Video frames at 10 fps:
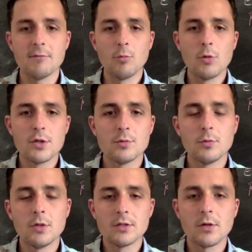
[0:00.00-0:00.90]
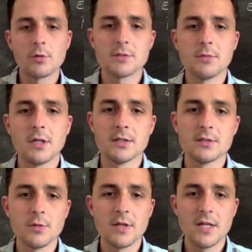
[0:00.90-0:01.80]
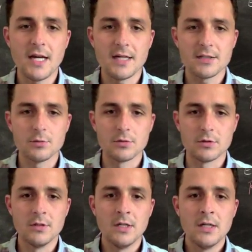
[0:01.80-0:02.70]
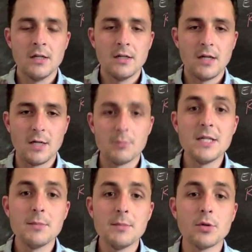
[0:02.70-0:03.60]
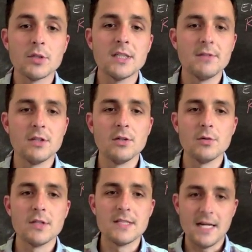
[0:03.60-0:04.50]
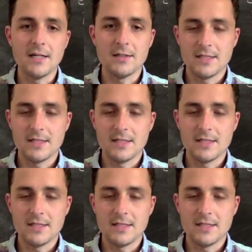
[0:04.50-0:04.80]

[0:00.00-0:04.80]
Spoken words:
one-to-one correspondence with the actual people giving you the data.